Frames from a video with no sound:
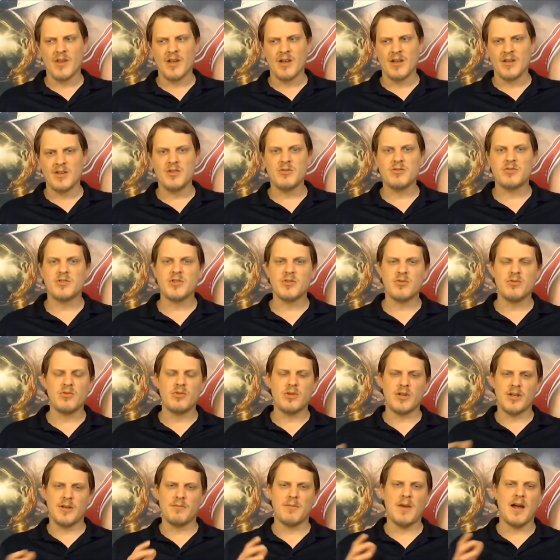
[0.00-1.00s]
you
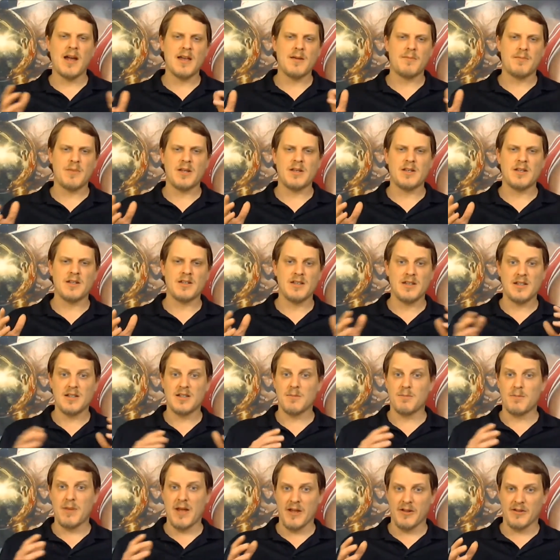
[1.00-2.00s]
do, in my opinion, need
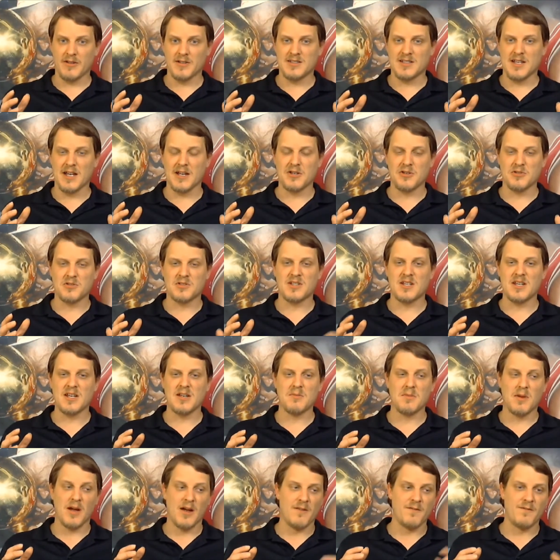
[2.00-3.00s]
a balance on your
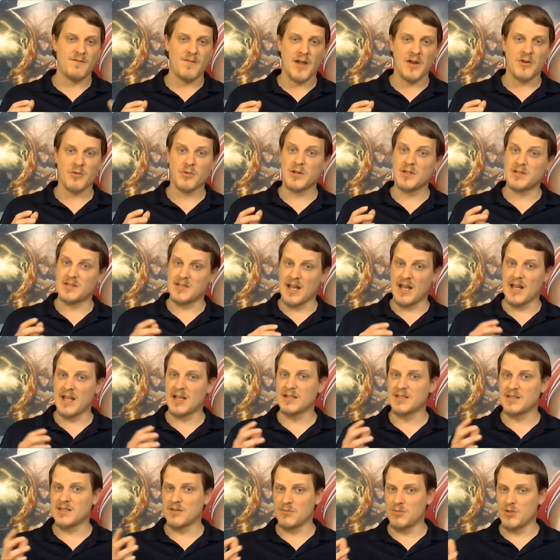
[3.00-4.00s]
team of veterans
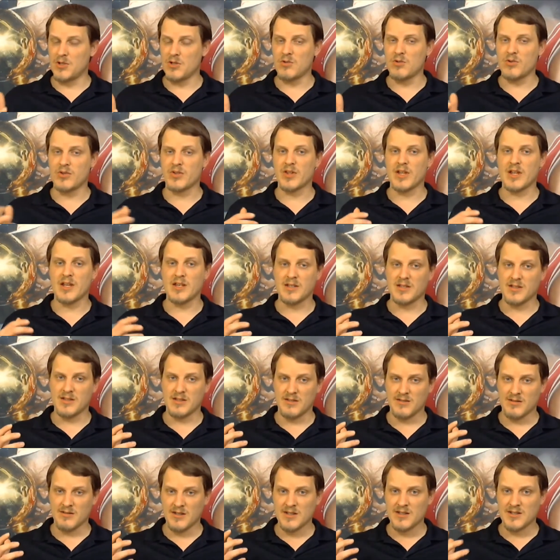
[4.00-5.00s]
and some youth and
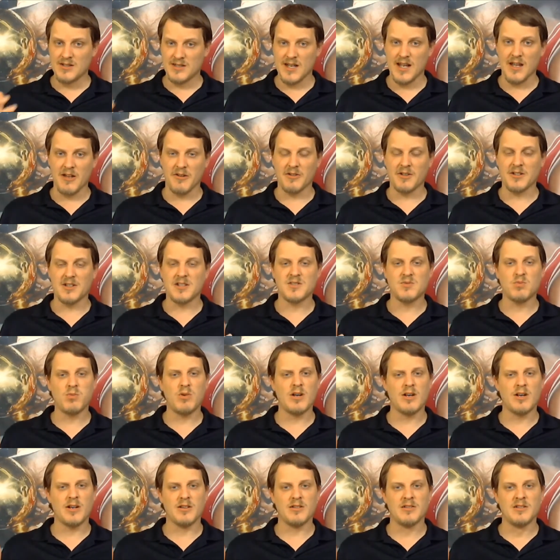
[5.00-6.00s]
talent as
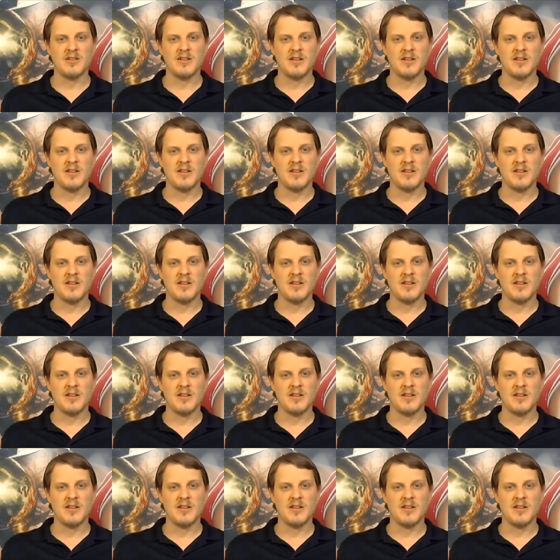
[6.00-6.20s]
well.